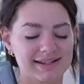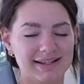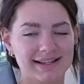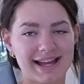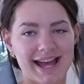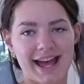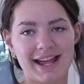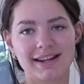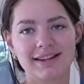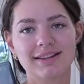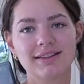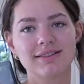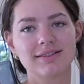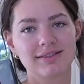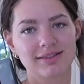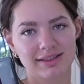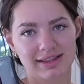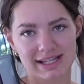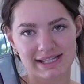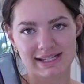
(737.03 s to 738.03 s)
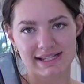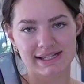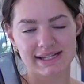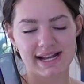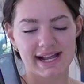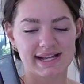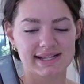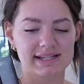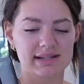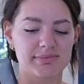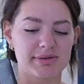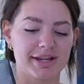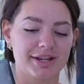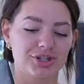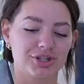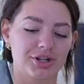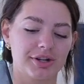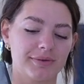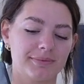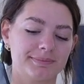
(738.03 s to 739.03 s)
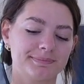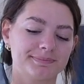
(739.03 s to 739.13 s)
again, this is an estimation.